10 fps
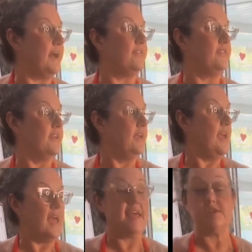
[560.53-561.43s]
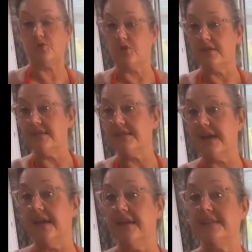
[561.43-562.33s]
but extras,
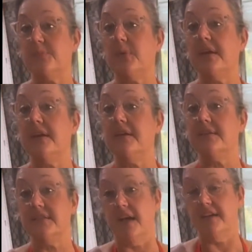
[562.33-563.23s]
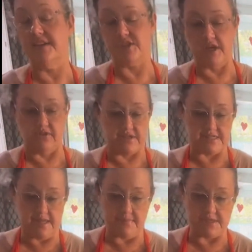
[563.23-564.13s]
and it's pretty darn
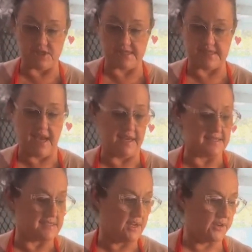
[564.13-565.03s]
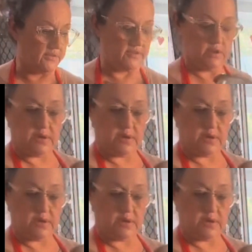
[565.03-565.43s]
generous, let me just say. So if you're